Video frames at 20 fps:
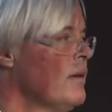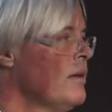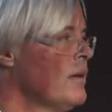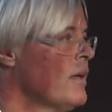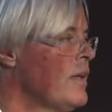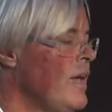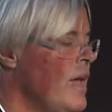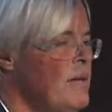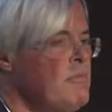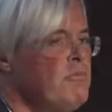
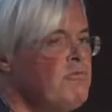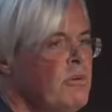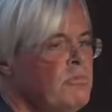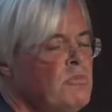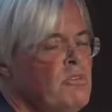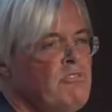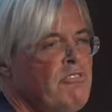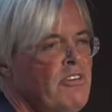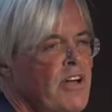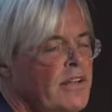came from
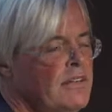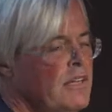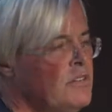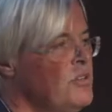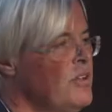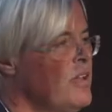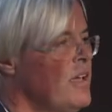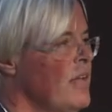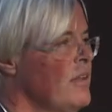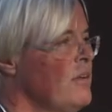the fact that
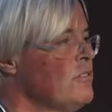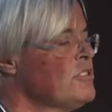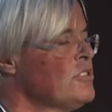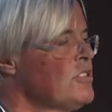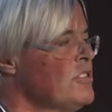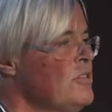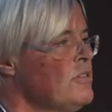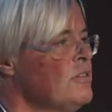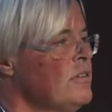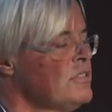you can
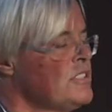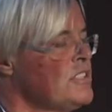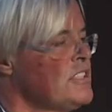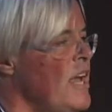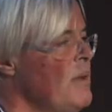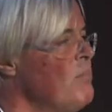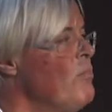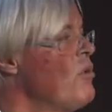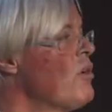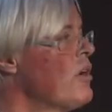also
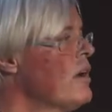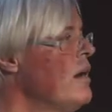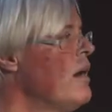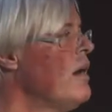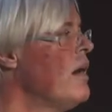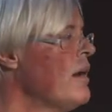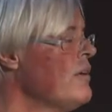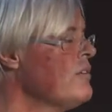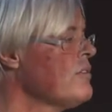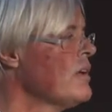sell more
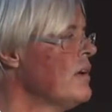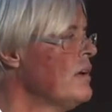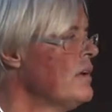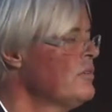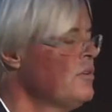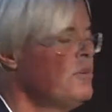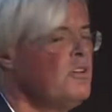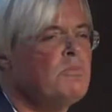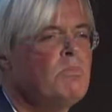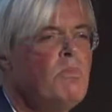cars,
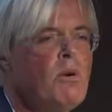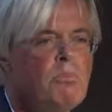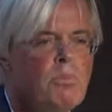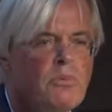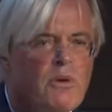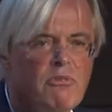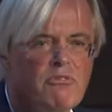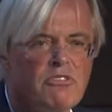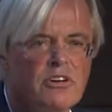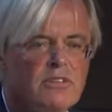so there's more
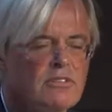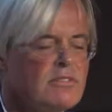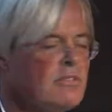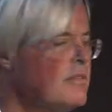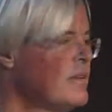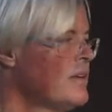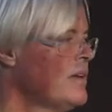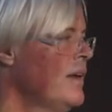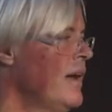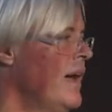profit.
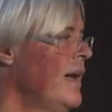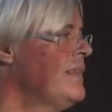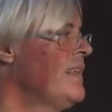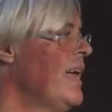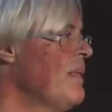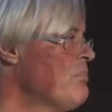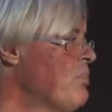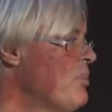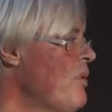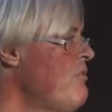And
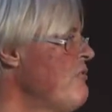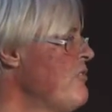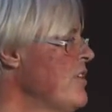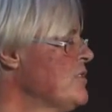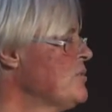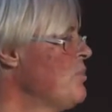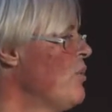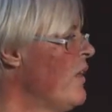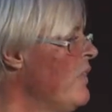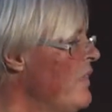that
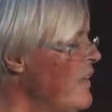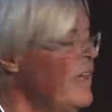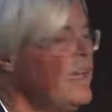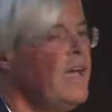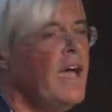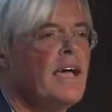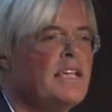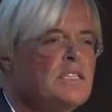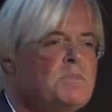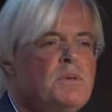profit one day
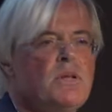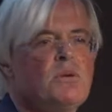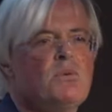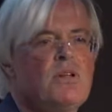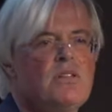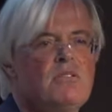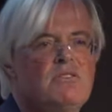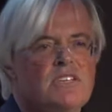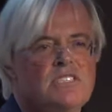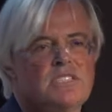has been
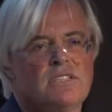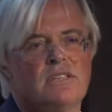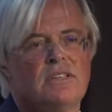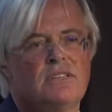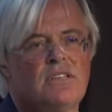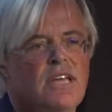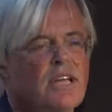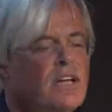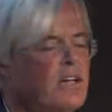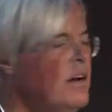reinvested in
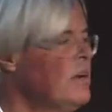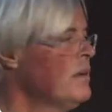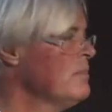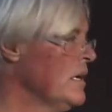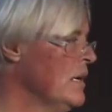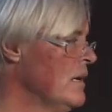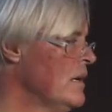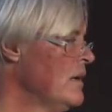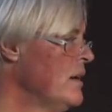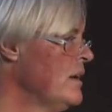the
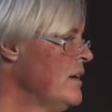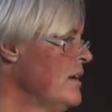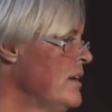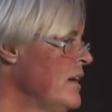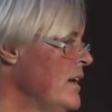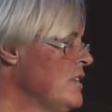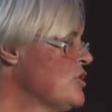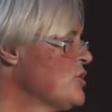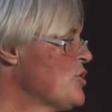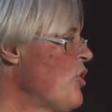economy.
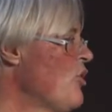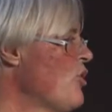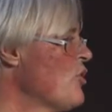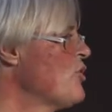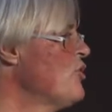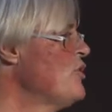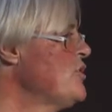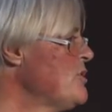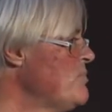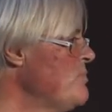It's called a
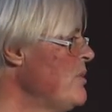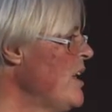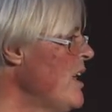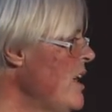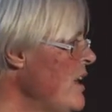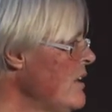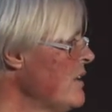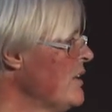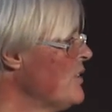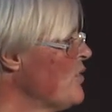good
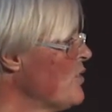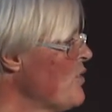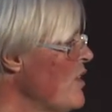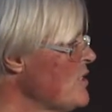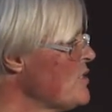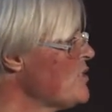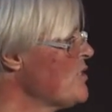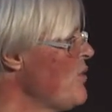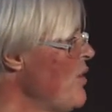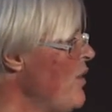meal in the
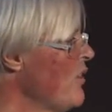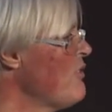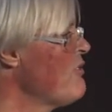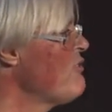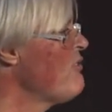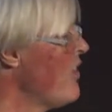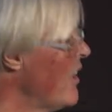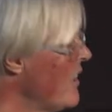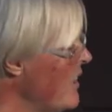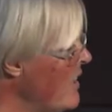restaurant the
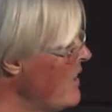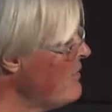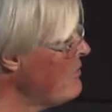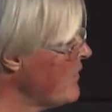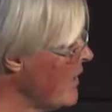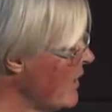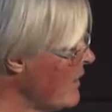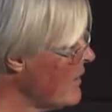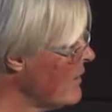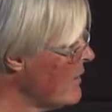Friday evening.